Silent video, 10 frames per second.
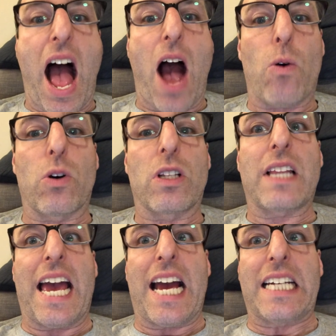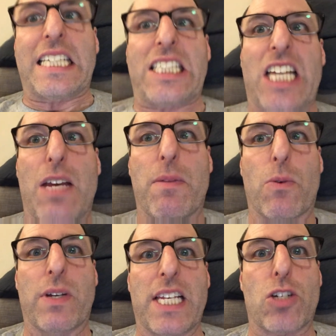Our land is
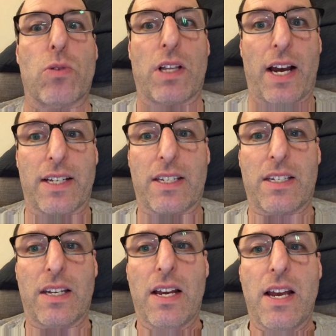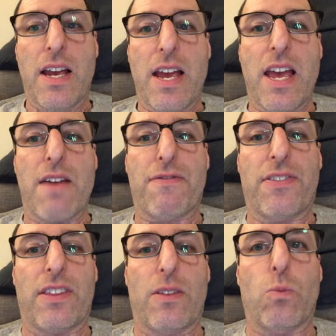teeming with Israelites. If
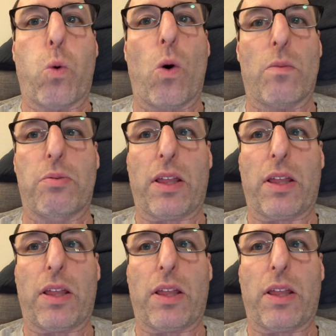war...